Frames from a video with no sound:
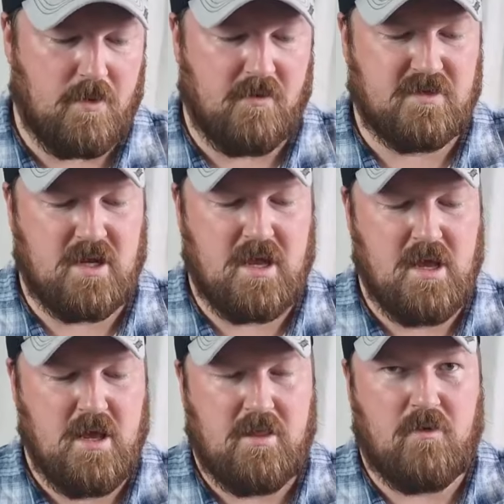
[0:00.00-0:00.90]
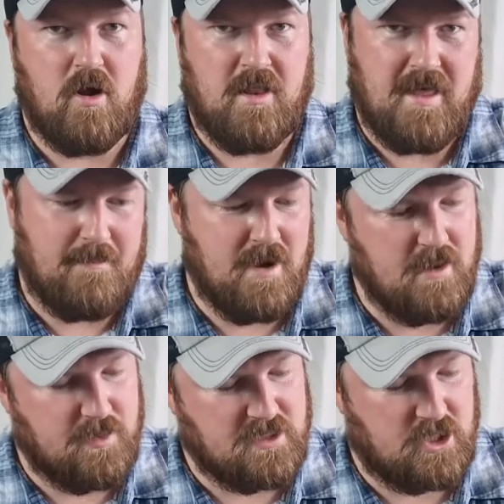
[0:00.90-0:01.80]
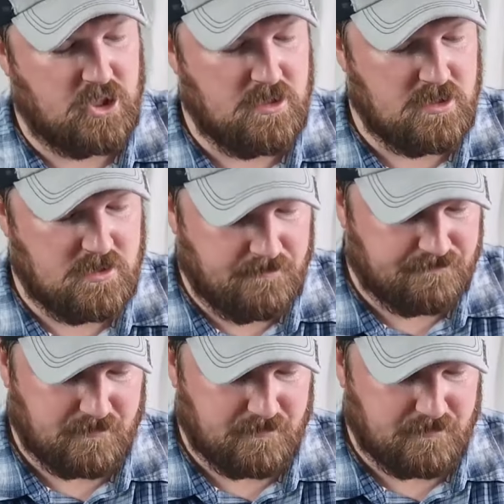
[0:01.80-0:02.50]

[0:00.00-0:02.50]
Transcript: but obviously there aren't that many positions